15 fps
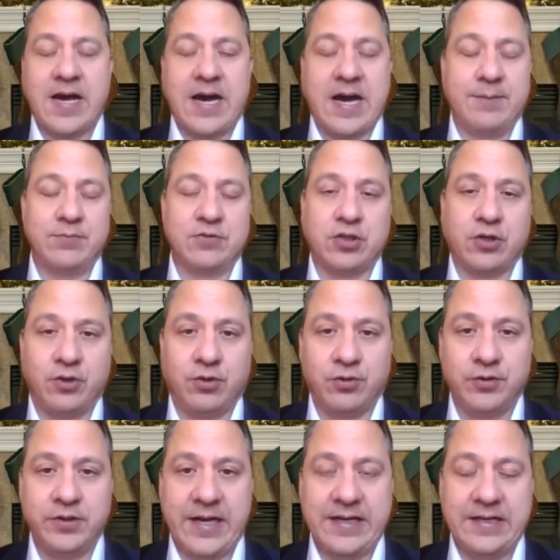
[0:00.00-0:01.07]
I'm
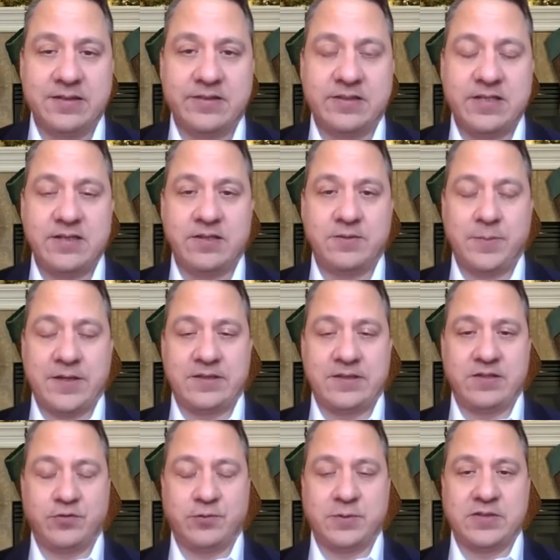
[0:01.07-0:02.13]
told, I didn't see this
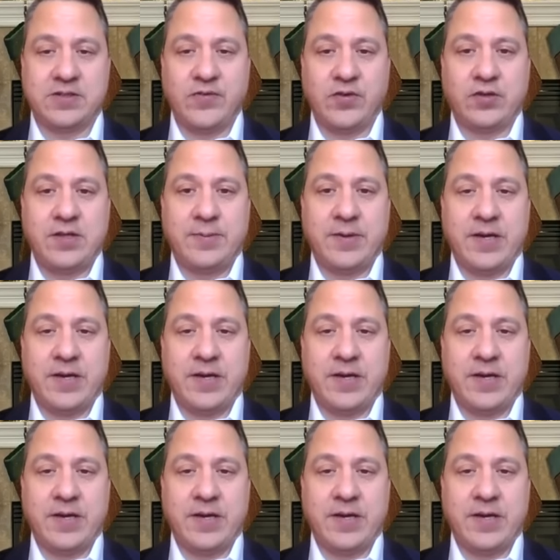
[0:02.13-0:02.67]
myself specifically,